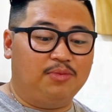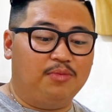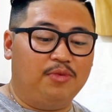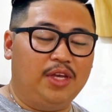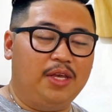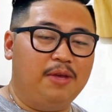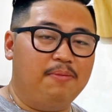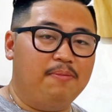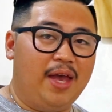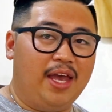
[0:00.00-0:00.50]

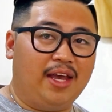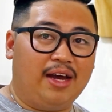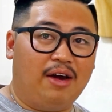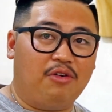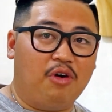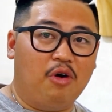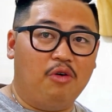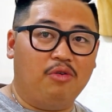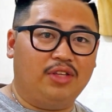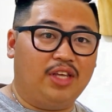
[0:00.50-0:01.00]
We make
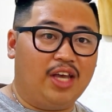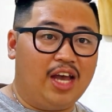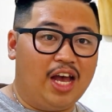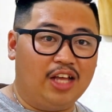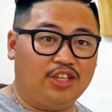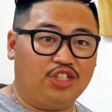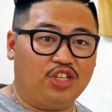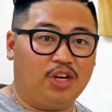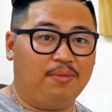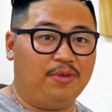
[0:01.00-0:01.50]
our own
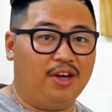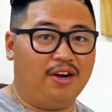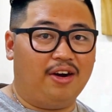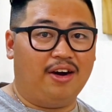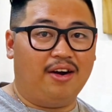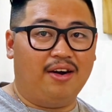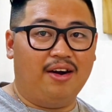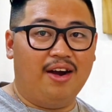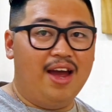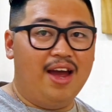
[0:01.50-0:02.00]
ketchup here.